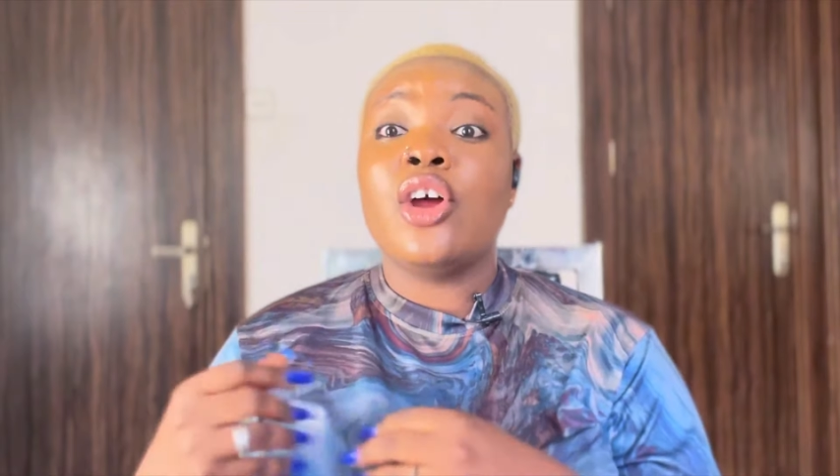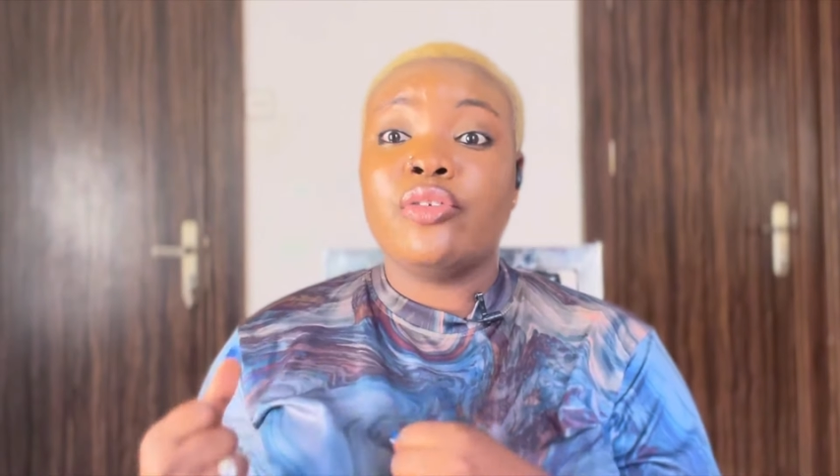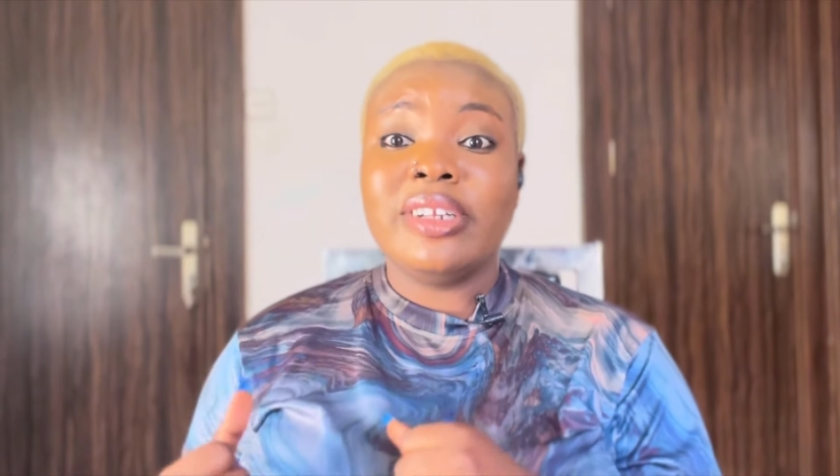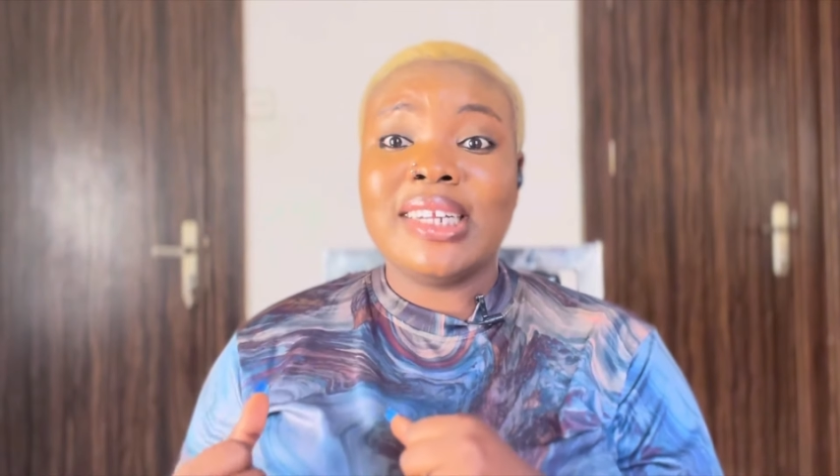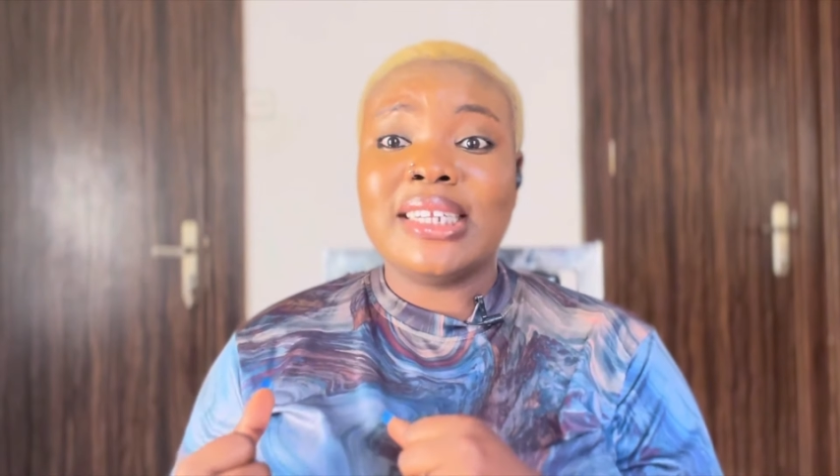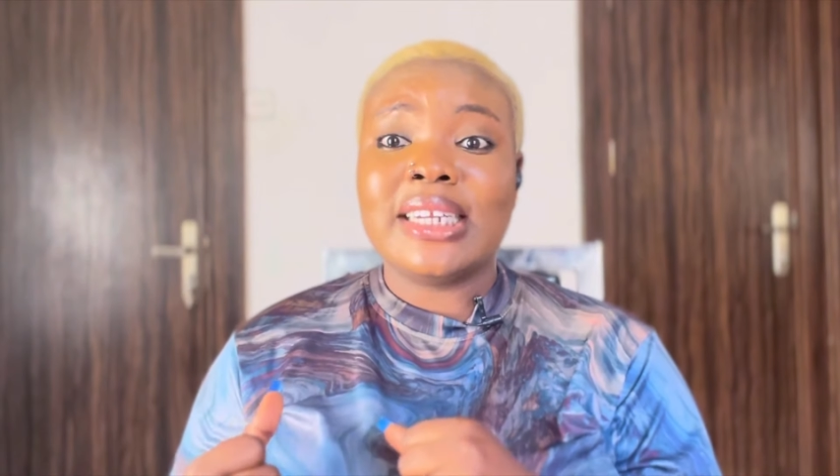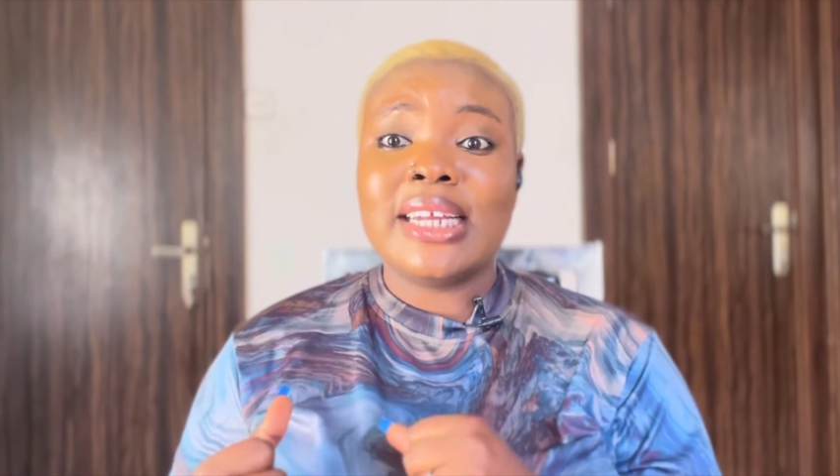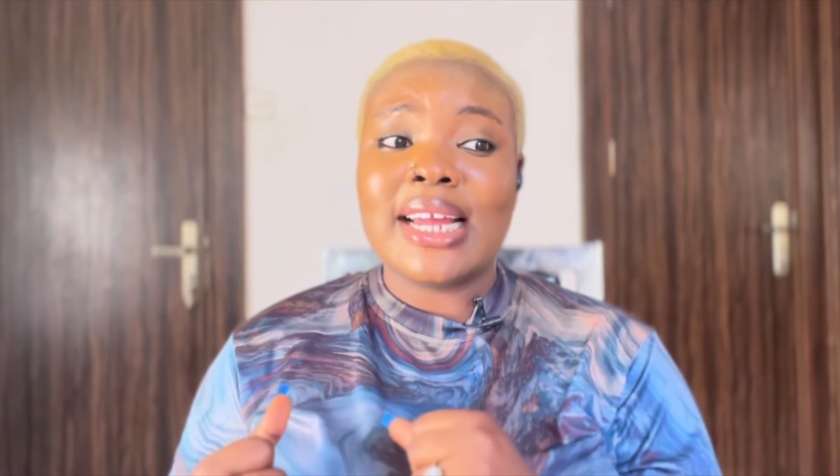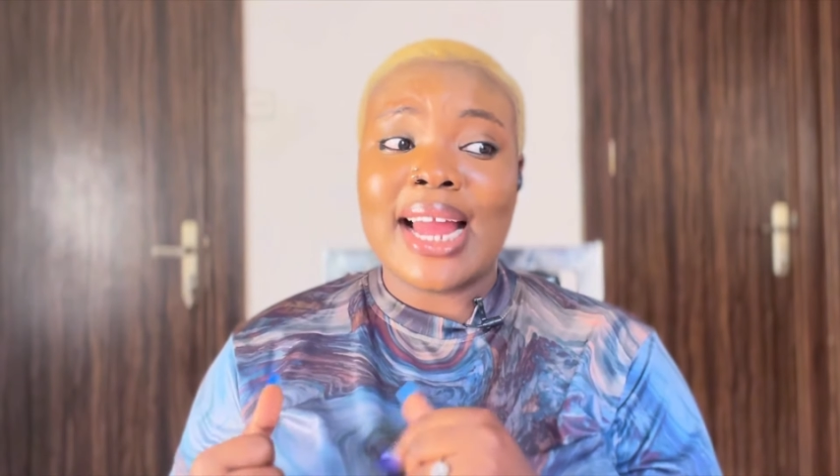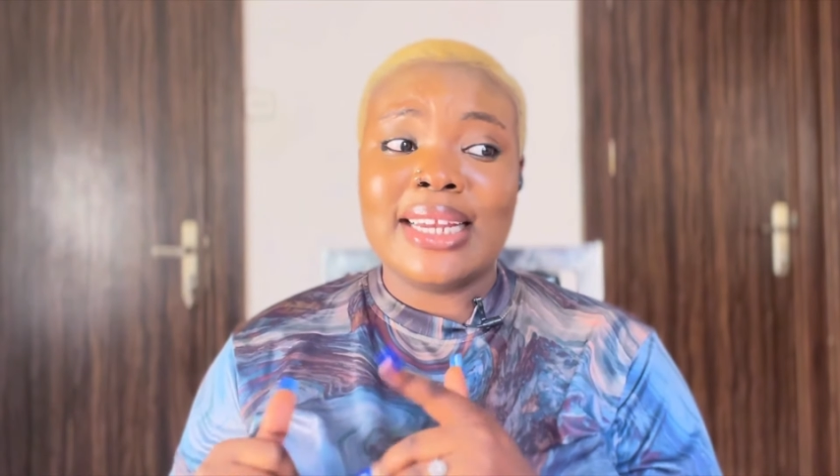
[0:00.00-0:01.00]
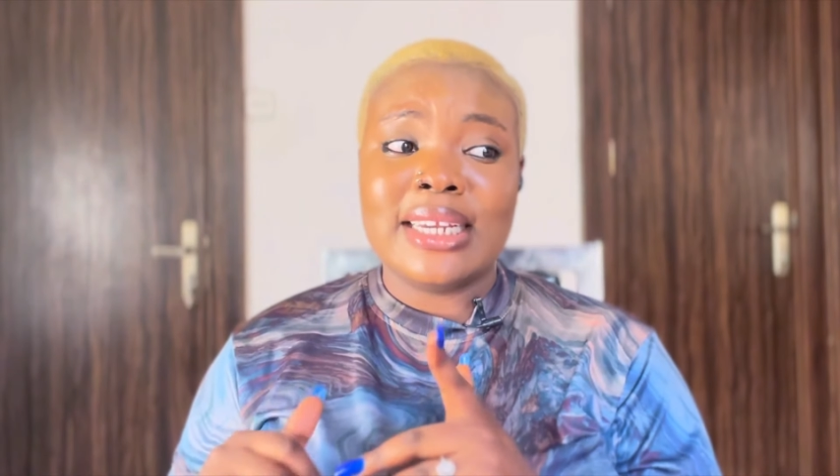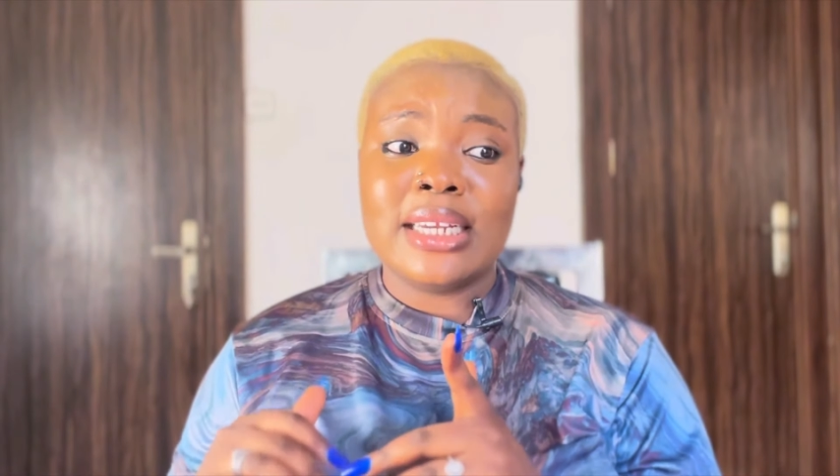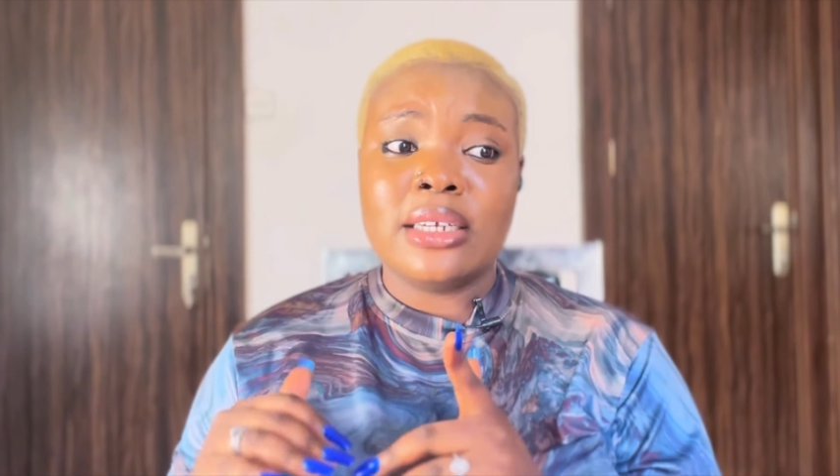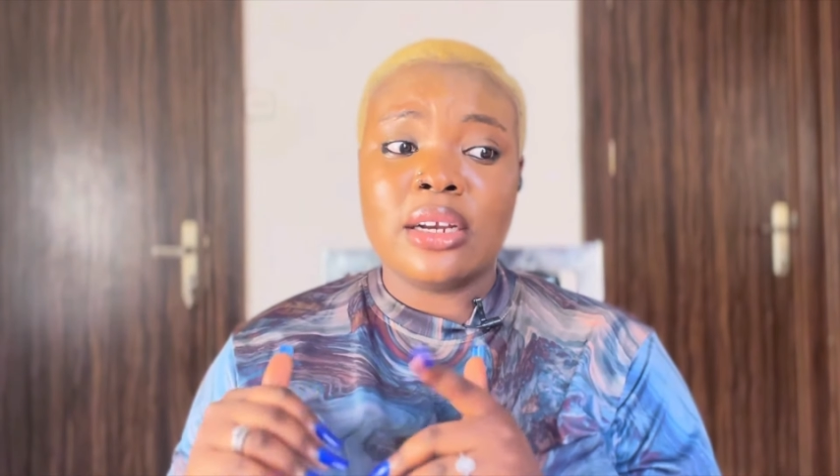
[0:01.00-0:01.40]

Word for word: recently i did